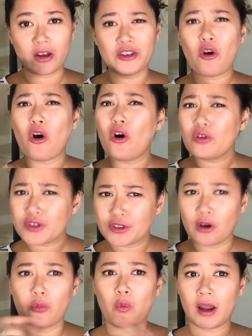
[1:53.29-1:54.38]
You
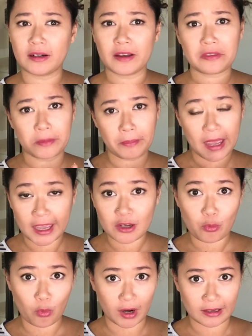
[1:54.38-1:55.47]
also want the
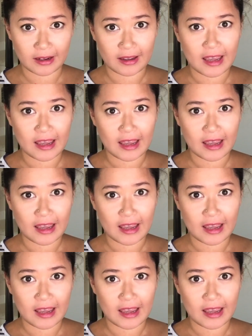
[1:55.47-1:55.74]
pink one.